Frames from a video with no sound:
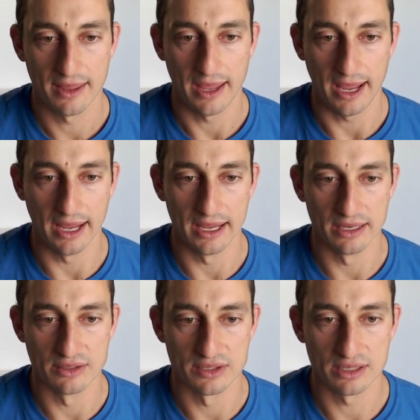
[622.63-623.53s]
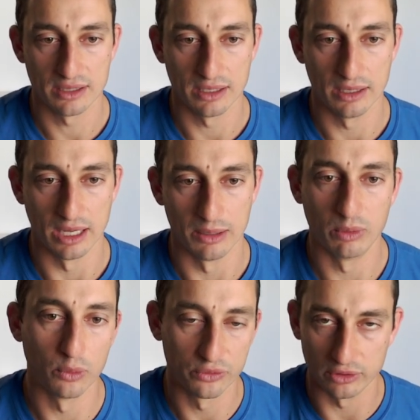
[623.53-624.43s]
and uh, we've
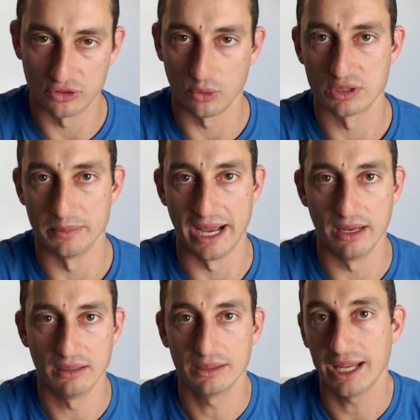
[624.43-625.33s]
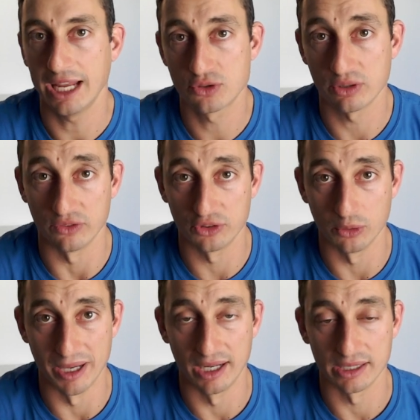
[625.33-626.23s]
also talked about entries to a
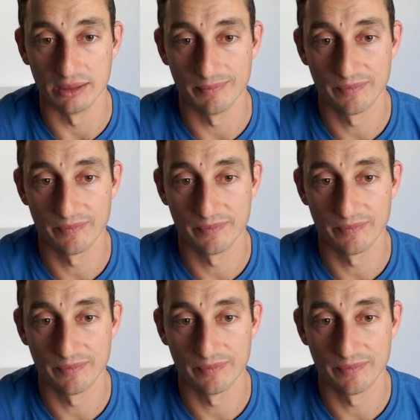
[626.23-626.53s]
market.